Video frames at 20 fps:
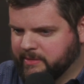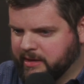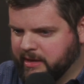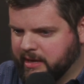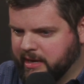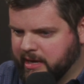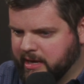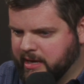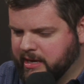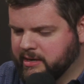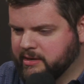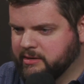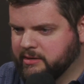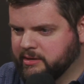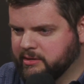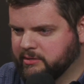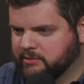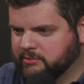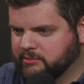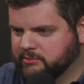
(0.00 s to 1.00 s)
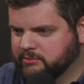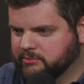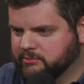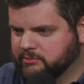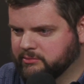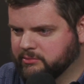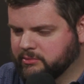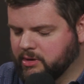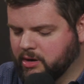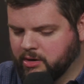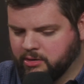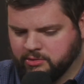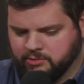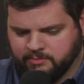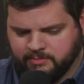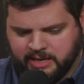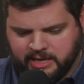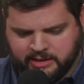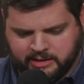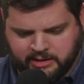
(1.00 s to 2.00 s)
in... Oh,
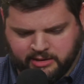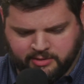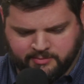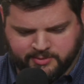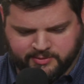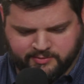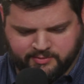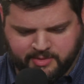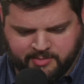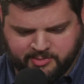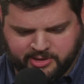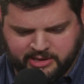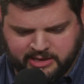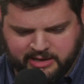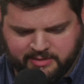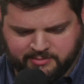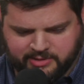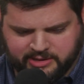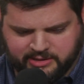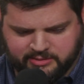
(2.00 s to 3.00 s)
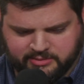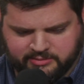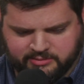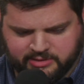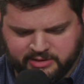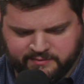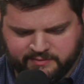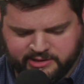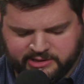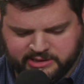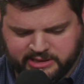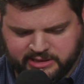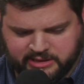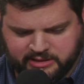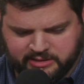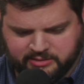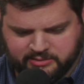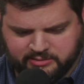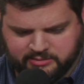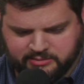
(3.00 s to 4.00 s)
man, I almost remember the name of the
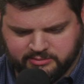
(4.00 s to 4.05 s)
city.